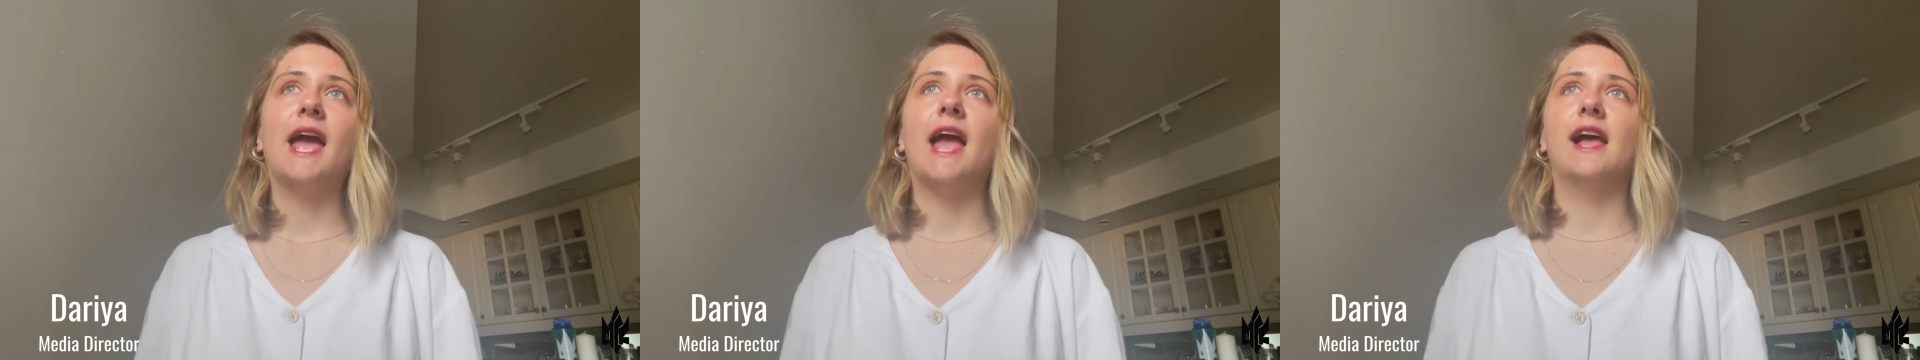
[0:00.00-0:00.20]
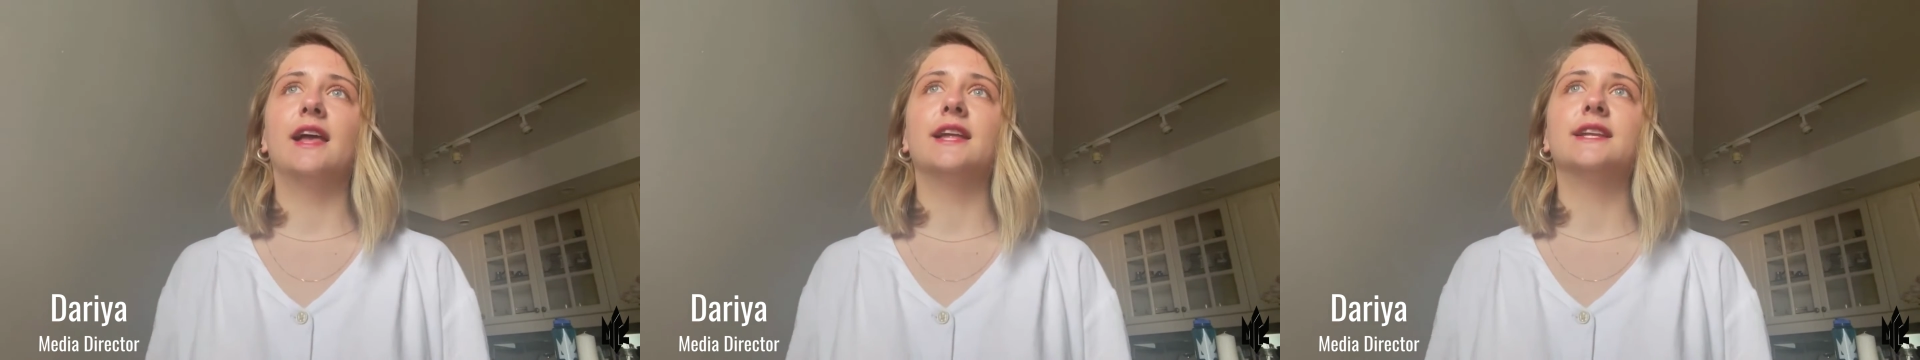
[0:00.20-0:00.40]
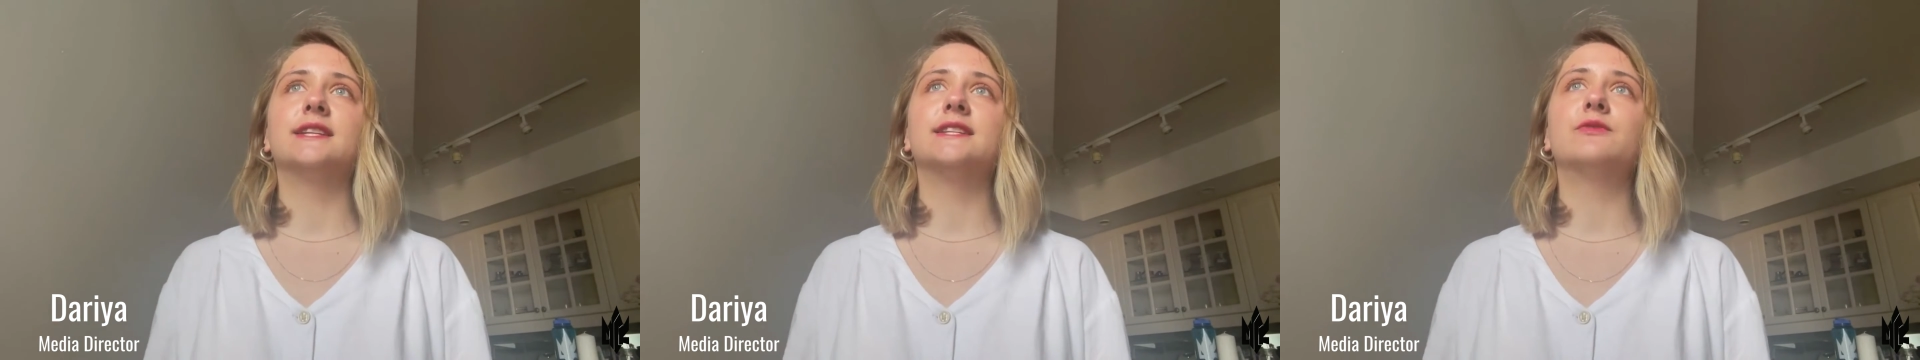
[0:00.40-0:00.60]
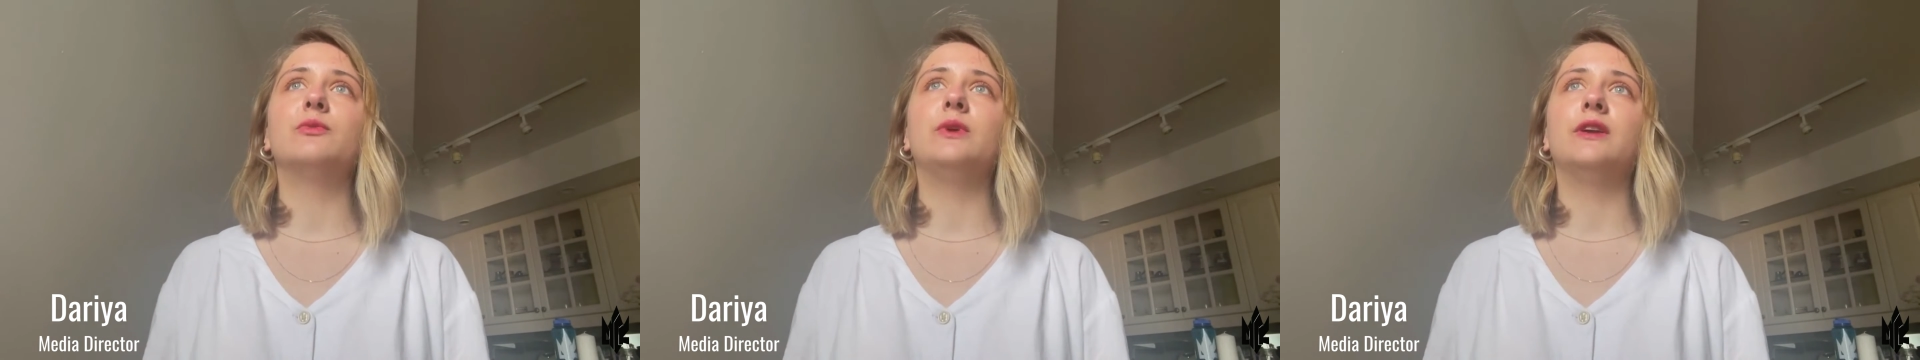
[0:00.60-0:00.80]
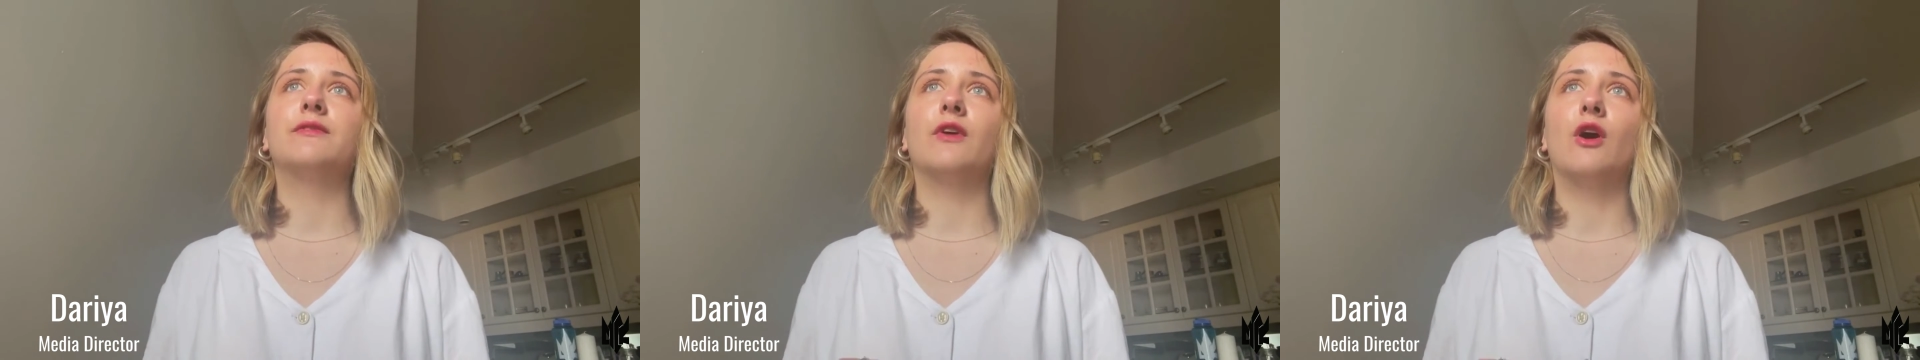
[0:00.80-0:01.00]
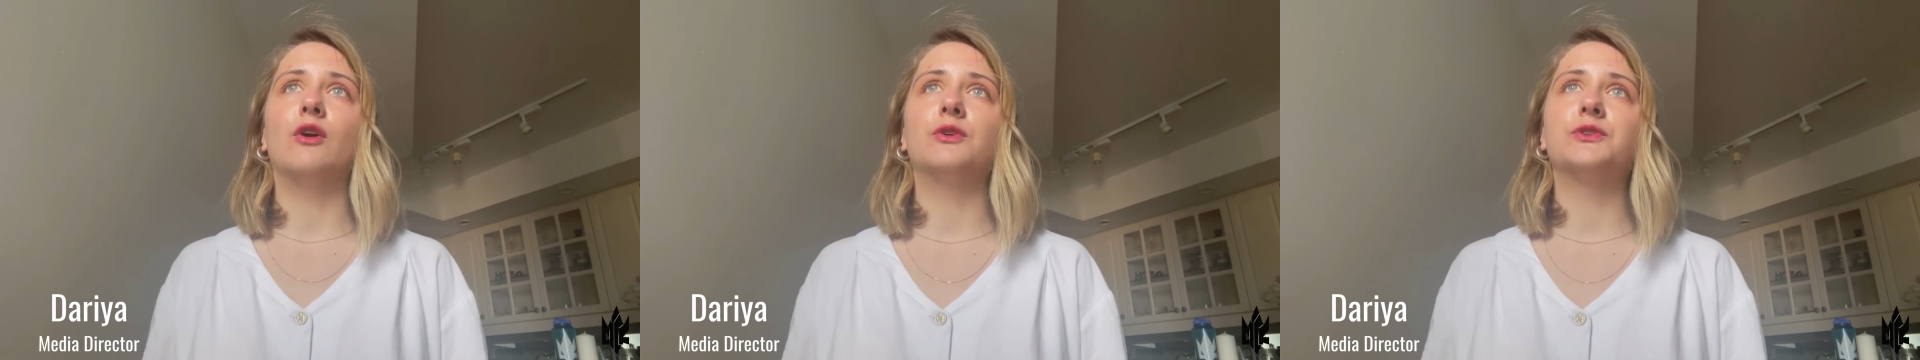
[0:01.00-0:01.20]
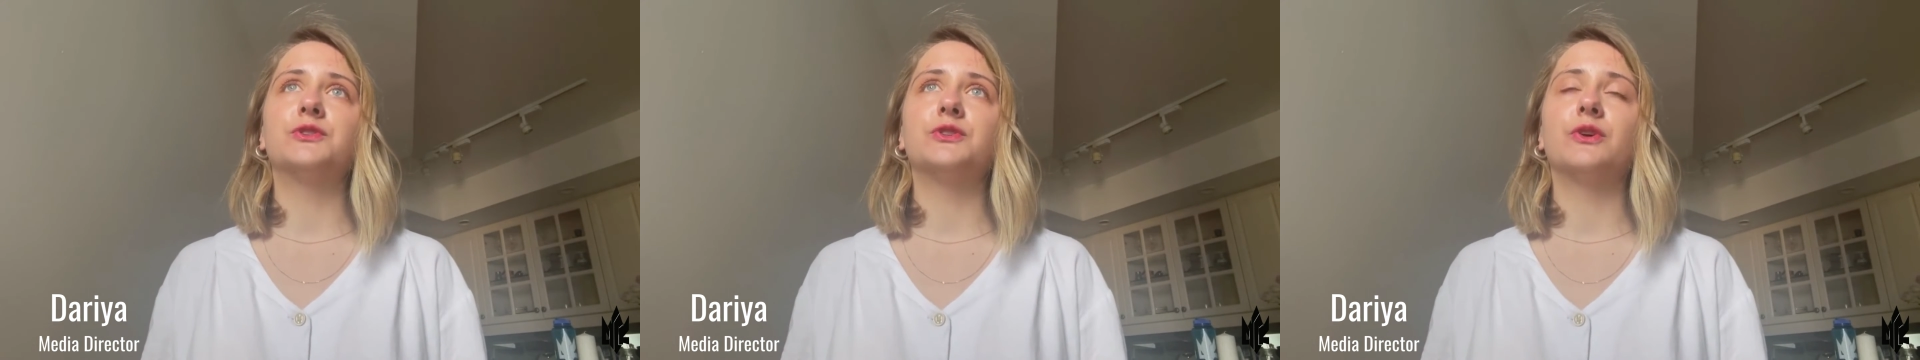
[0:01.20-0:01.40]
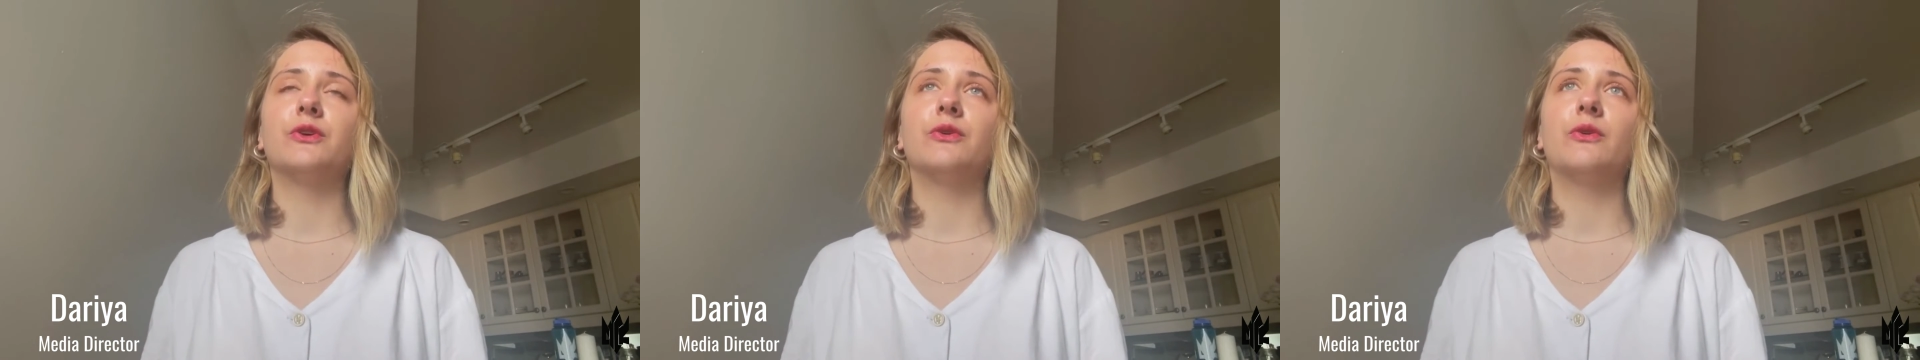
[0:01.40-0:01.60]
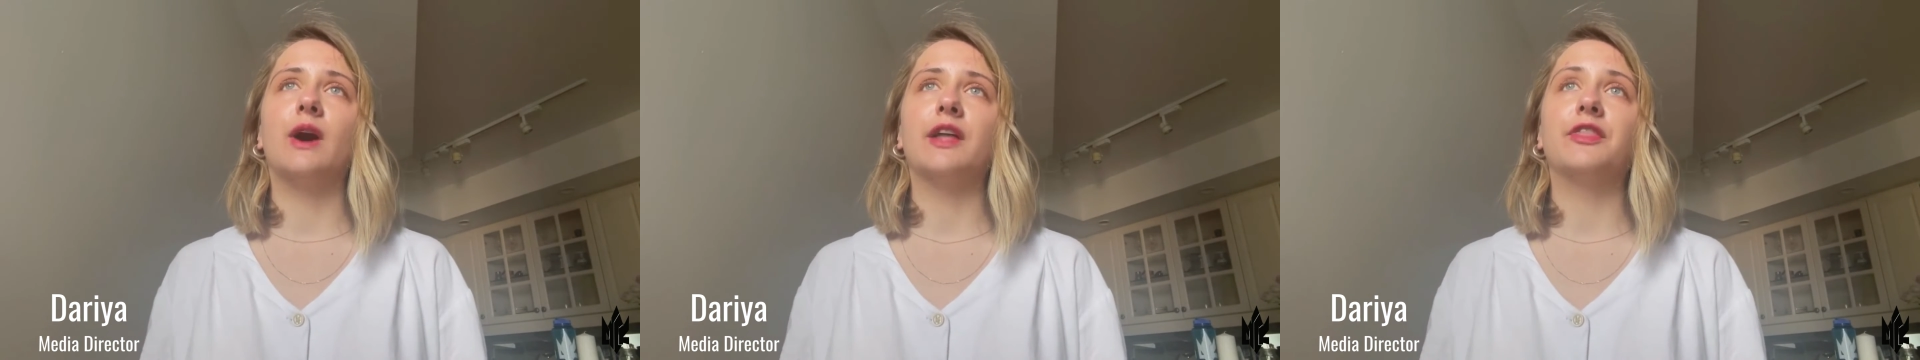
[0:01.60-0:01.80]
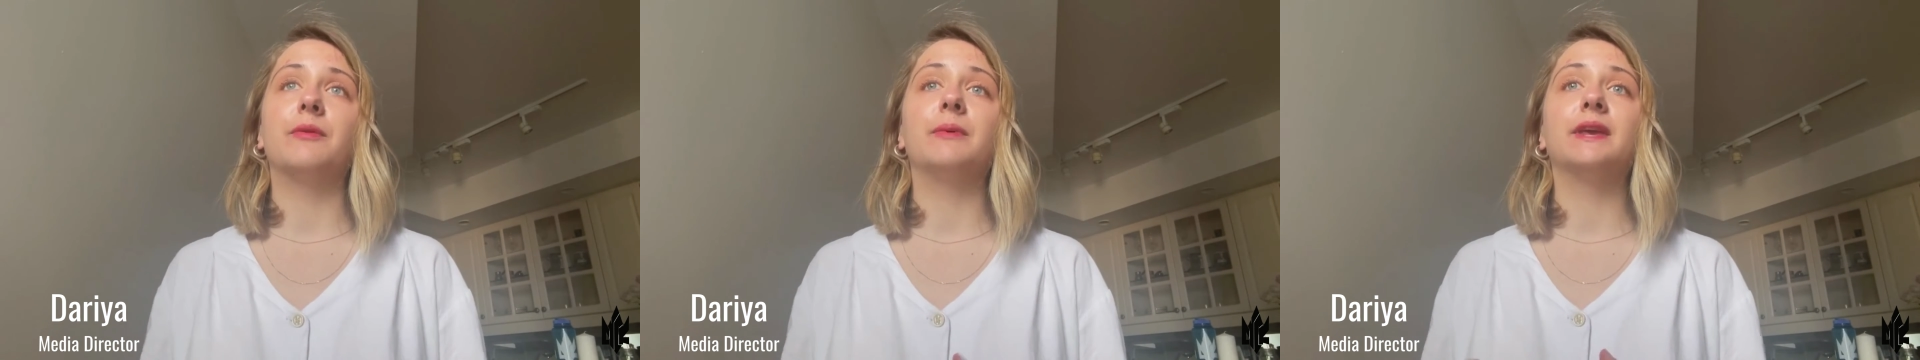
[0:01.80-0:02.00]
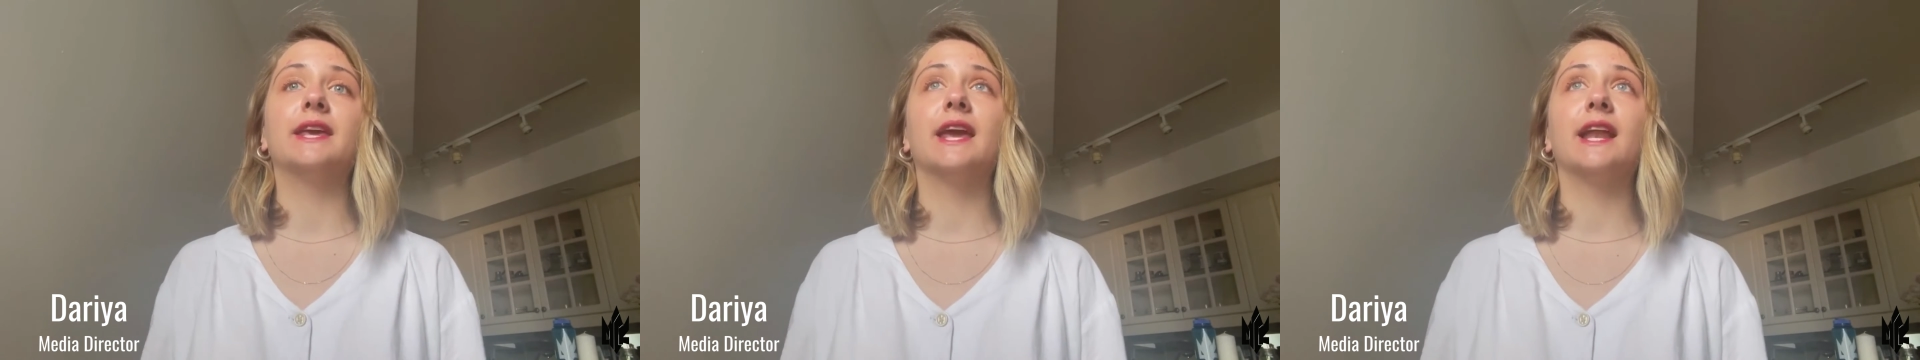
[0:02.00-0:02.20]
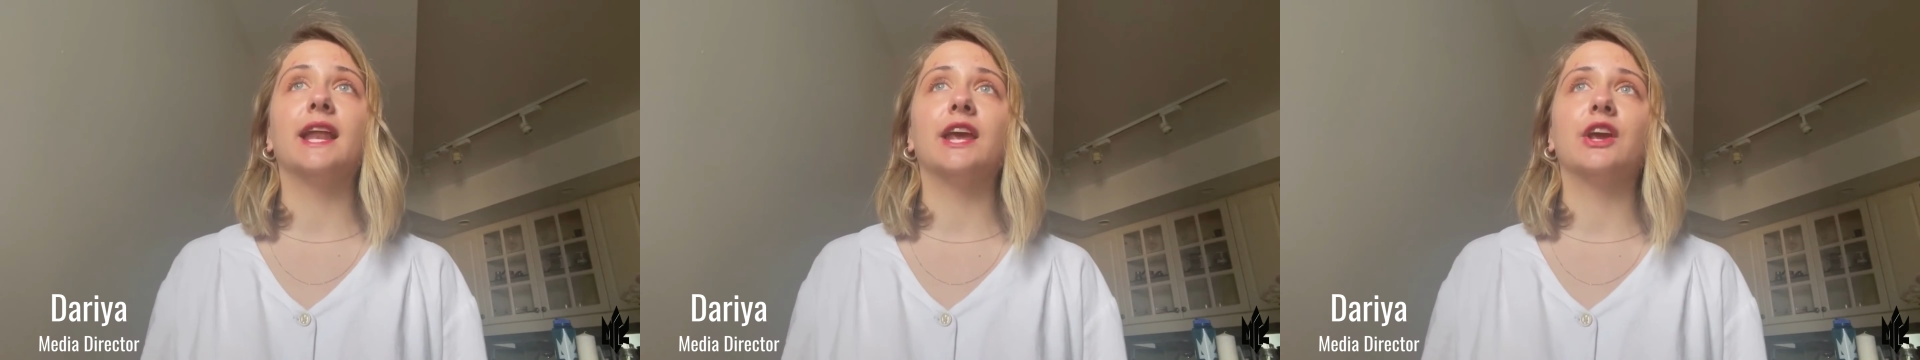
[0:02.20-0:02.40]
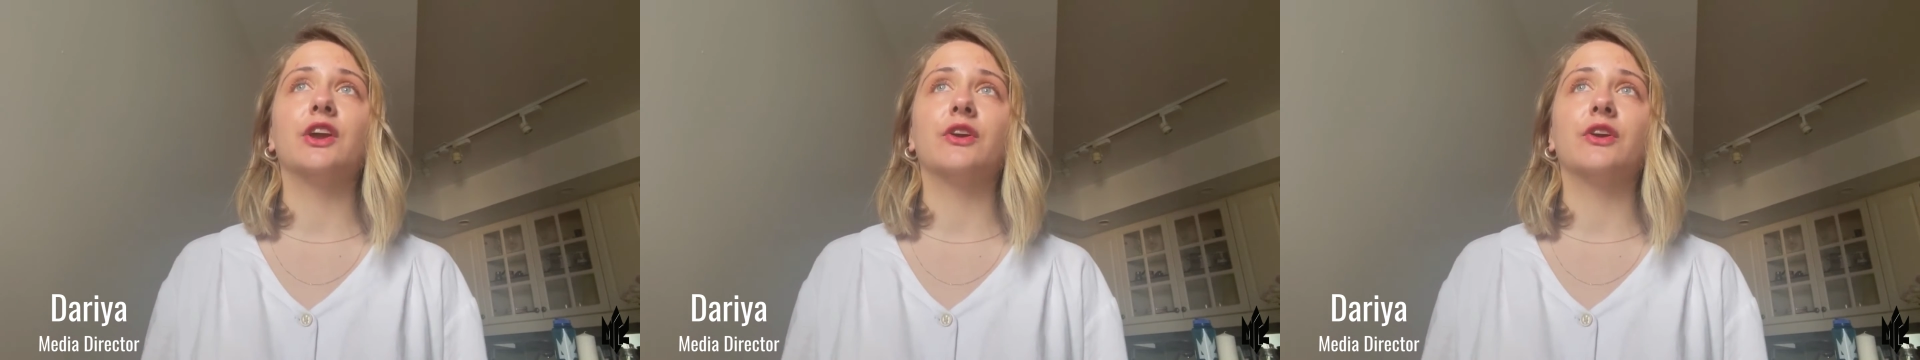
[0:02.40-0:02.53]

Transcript: And we've also, at the beginning,